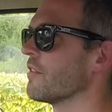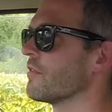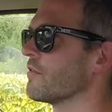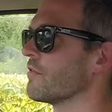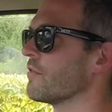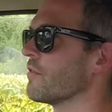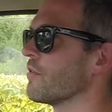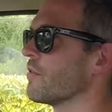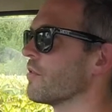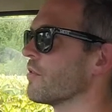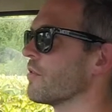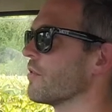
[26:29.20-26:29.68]

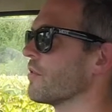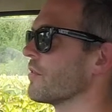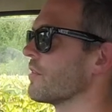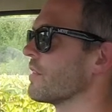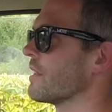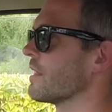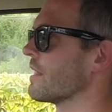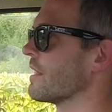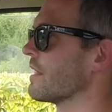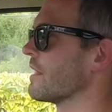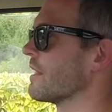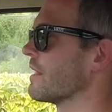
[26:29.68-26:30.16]
for
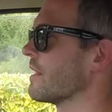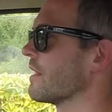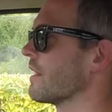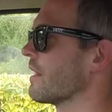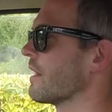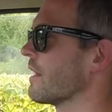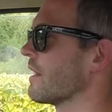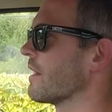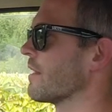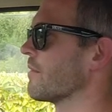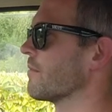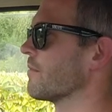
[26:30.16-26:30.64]
the
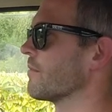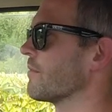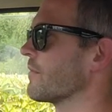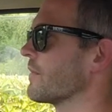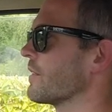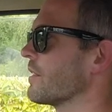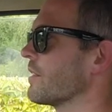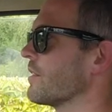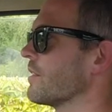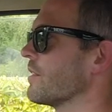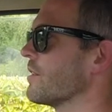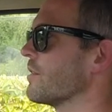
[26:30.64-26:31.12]
um,
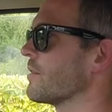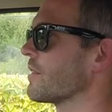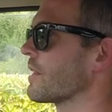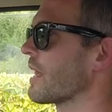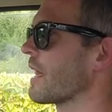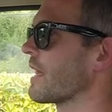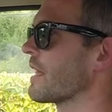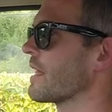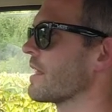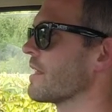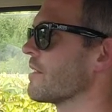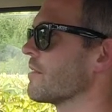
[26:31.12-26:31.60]

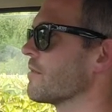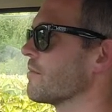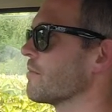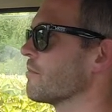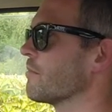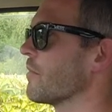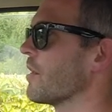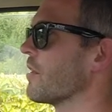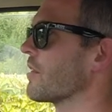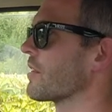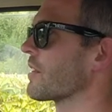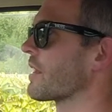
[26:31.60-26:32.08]
UK
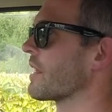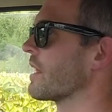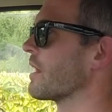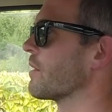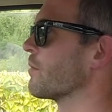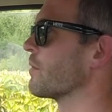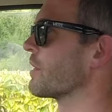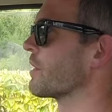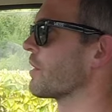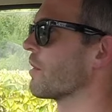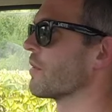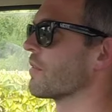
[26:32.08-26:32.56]
market
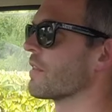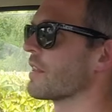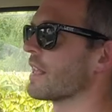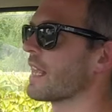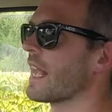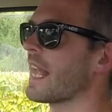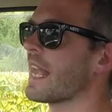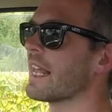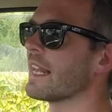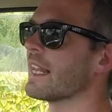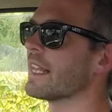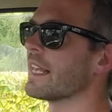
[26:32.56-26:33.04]
we got the
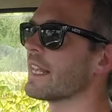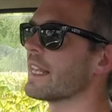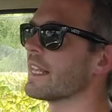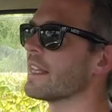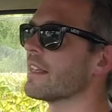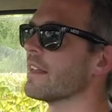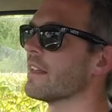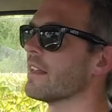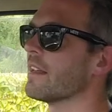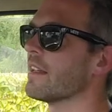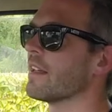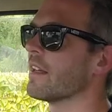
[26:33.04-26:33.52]
LE,
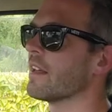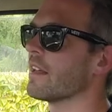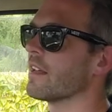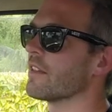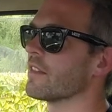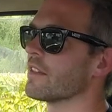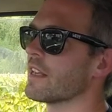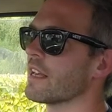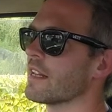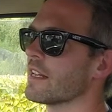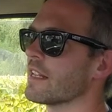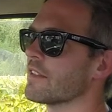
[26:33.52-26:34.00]
uh,
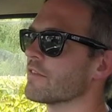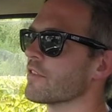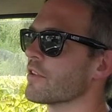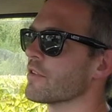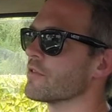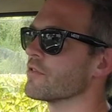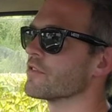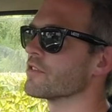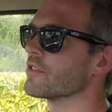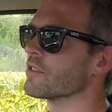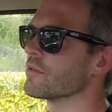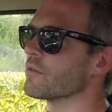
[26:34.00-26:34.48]
the LE
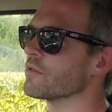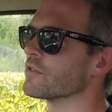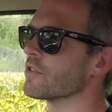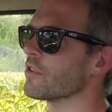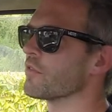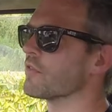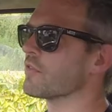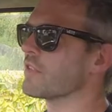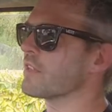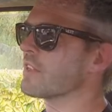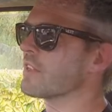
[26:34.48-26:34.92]
Roadster was offered